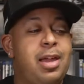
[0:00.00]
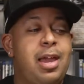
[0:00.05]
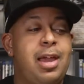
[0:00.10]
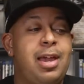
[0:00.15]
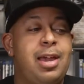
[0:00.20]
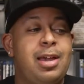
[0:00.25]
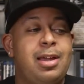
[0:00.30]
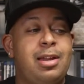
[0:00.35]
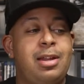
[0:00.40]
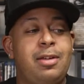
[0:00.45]

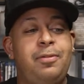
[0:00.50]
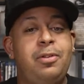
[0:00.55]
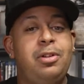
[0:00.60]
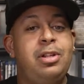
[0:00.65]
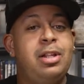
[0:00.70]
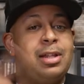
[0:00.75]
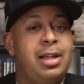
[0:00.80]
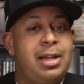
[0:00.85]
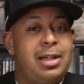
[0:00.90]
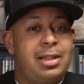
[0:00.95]
And if you
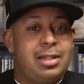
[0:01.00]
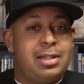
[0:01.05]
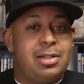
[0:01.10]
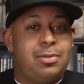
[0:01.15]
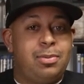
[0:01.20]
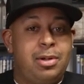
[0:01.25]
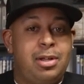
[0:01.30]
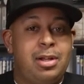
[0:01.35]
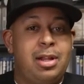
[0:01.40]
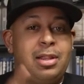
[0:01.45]
did like this
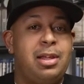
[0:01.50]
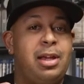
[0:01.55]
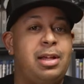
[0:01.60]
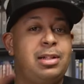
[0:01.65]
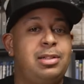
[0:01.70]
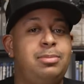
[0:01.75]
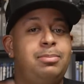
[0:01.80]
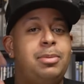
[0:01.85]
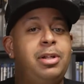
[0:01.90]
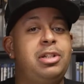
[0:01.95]
one, I think I
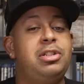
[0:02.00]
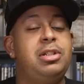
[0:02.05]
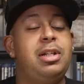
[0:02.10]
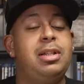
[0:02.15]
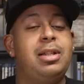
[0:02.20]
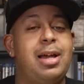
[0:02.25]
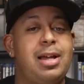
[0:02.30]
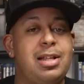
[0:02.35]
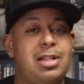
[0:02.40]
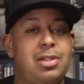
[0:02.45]
mentioned it
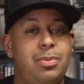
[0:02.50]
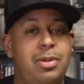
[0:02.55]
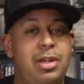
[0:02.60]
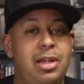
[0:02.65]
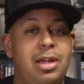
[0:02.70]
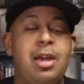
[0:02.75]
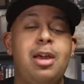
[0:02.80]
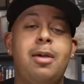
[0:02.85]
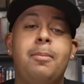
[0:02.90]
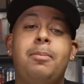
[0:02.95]
last week,
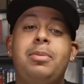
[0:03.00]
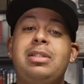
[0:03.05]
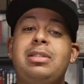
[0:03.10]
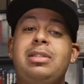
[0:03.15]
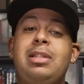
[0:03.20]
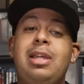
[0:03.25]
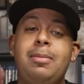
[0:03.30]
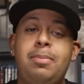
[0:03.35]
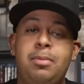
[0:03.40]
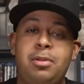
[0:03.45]
but
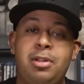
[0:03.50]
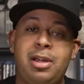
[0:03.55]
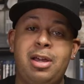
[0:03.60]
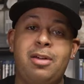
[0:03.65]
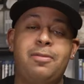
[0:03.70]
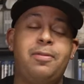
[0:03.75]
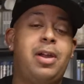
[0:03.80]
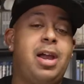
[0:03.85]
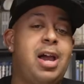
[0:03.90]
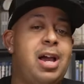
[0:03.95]
keep a
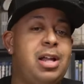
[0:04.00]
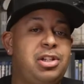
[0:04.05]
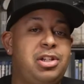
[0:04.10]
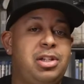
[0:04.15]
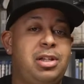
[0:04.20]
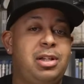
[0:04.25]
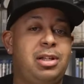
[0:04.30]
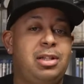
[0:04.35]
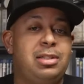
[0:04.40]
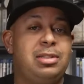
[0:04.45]
lookout for
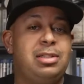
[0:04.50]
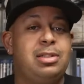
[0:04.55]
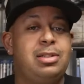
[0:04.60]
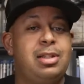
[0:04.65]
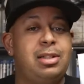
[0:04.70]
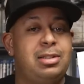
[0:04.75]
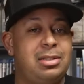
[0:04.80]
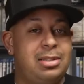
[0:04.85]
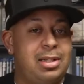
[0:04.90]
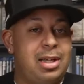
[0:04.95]
Hatching, because
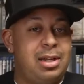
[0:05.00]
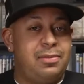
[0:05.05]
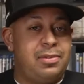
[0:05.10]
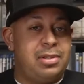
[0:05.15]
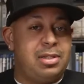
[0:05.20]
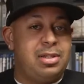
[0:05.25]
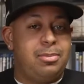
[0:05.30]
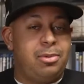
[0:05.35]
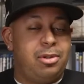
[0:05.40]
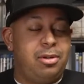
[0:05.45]
that's kind of a
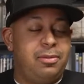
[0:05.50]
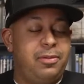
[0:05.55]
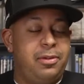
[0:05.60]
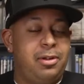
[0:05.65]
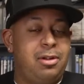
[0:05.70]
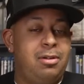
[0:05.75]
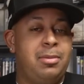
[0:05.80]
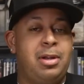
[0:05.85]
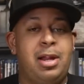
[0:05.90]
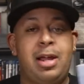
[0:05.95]
similar
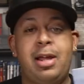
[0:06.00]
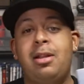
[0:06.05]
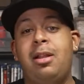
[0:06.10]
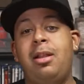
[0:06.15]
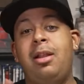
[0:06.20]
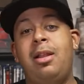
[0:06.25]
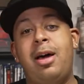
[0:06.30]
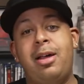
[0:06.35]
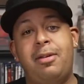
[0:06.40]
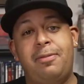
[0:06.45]
film, and I had a
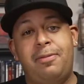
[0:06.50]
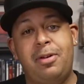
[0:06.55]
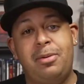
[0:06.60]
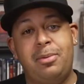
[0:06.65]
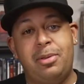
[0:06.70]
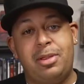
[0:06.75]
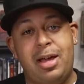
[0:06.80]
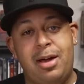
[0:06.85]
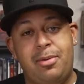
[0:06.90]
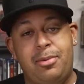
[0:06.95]
lot of fun
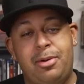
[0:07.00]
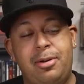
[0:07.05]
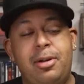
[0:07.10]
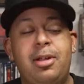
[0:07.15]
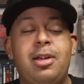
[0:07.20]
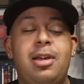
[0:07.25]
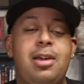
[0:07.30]
with that one.